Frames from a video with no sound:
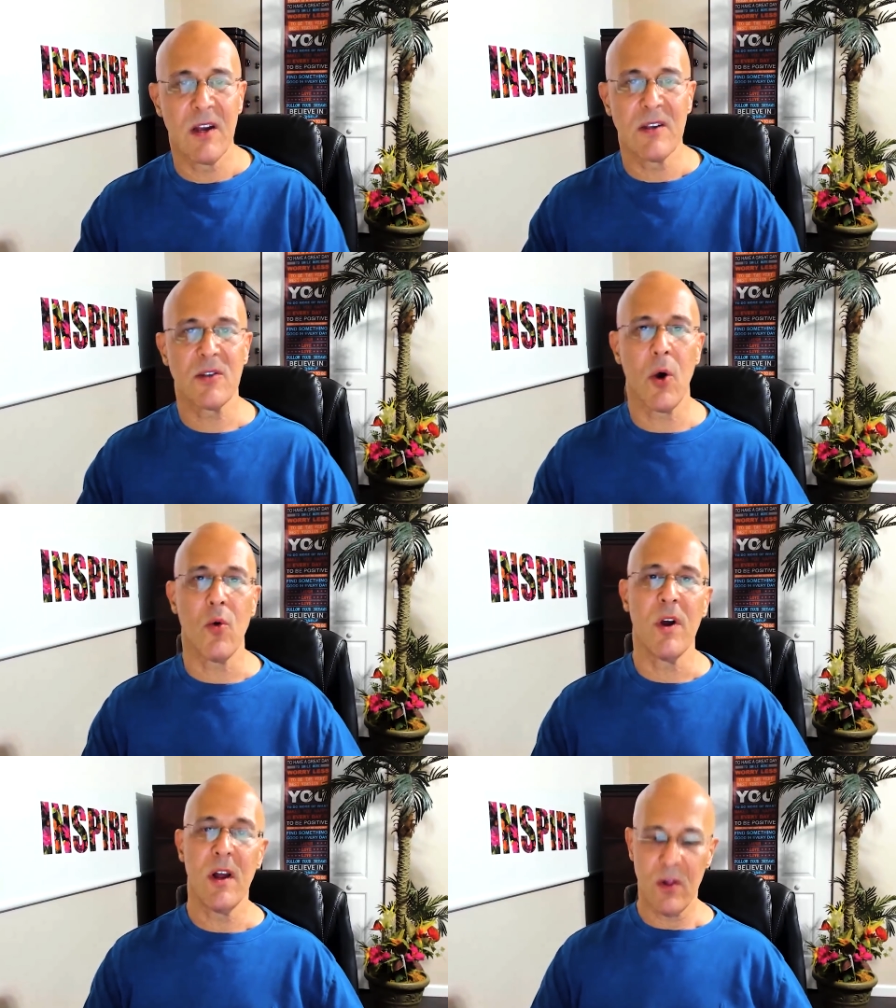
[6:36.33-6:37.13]

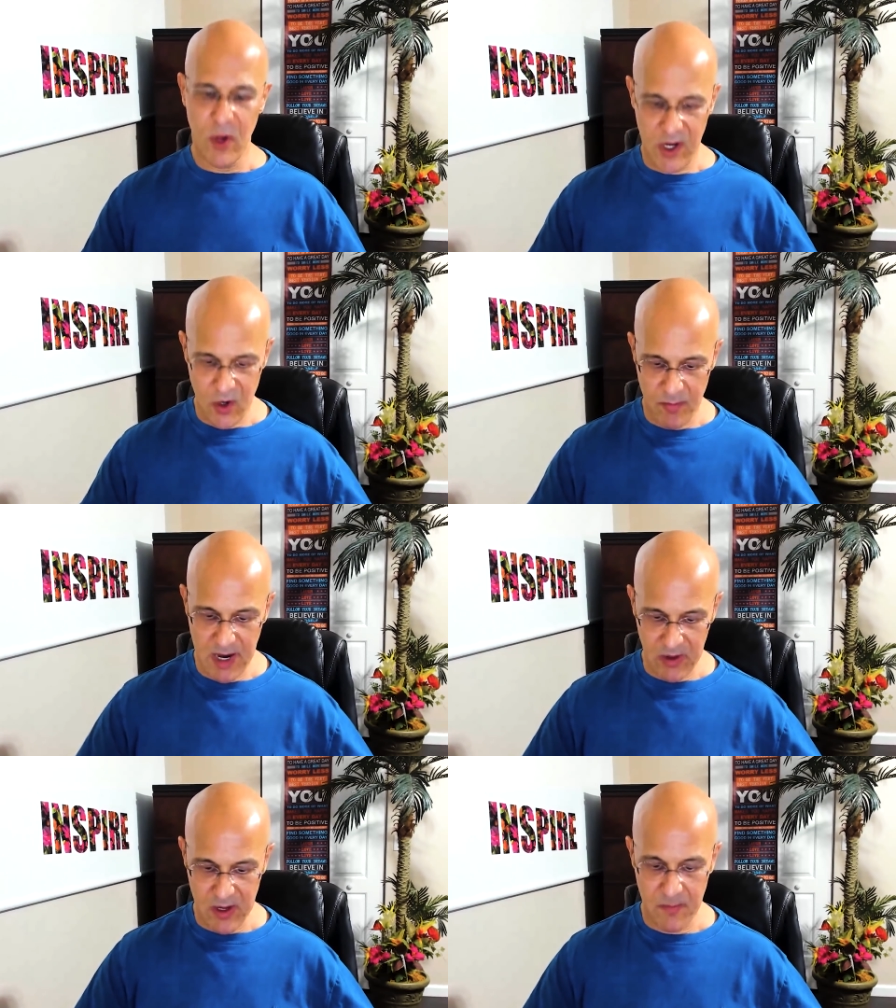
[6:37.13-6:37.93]
So look at your
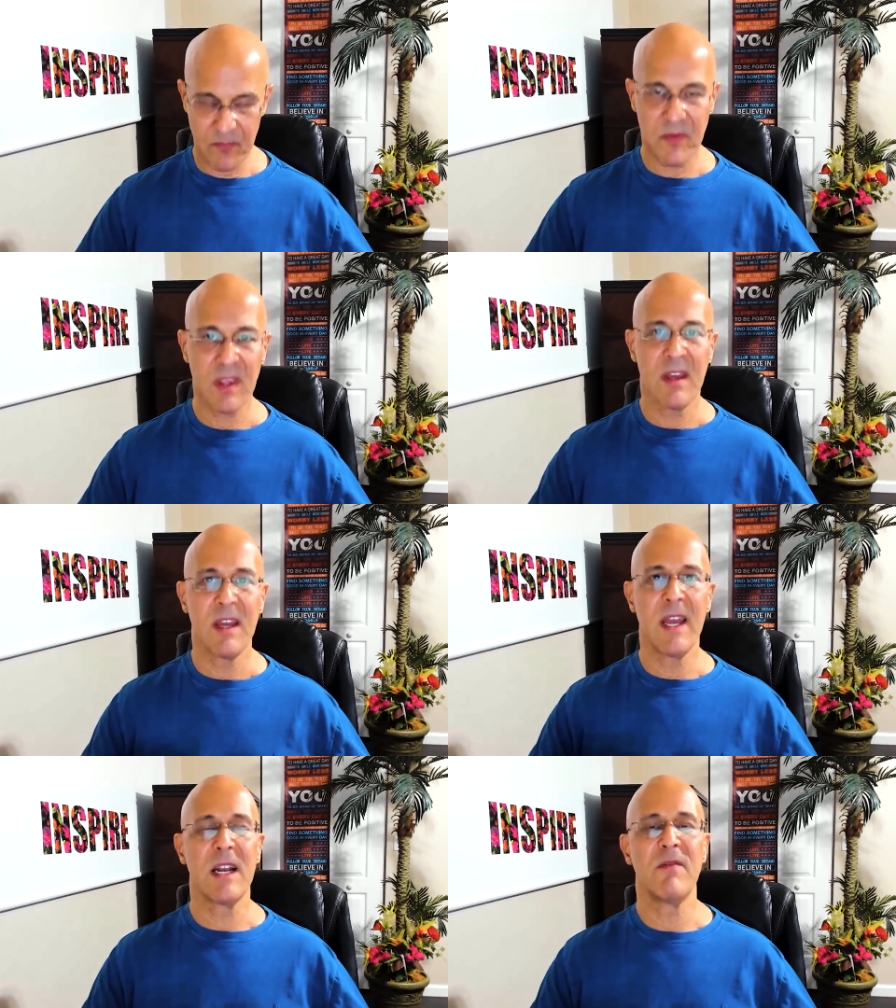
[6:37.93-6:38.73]
belly.
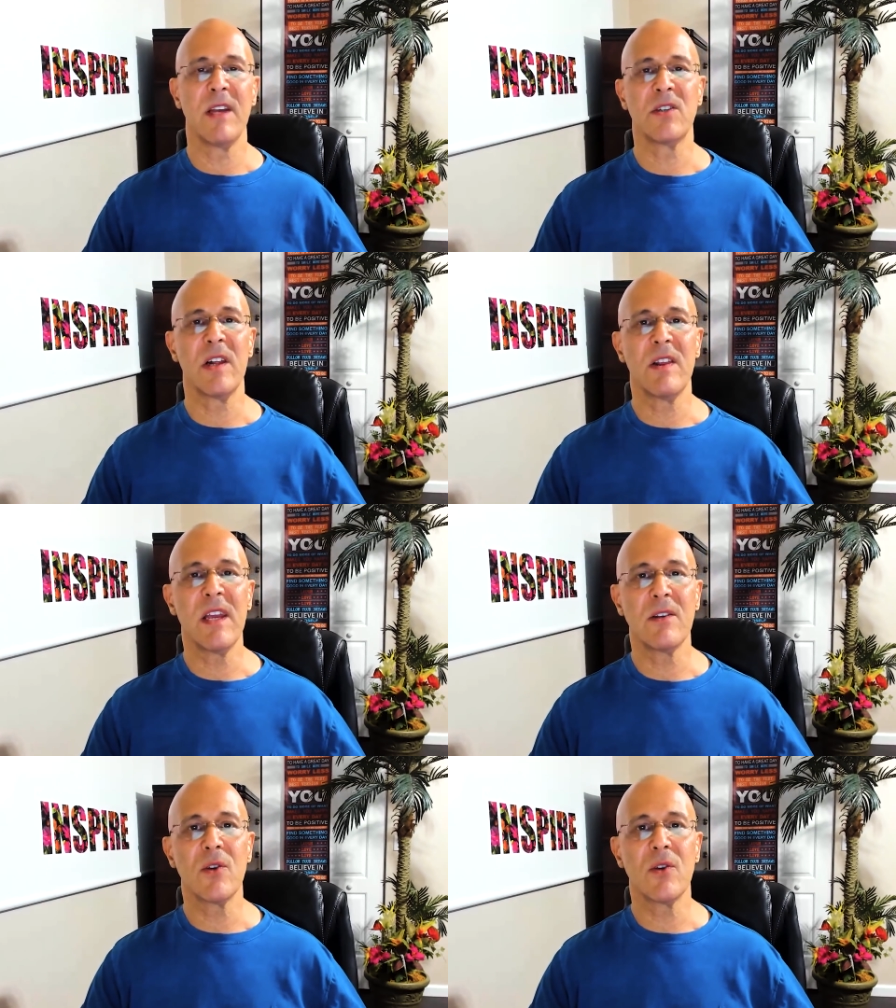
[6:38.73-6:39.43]
It can eventually lead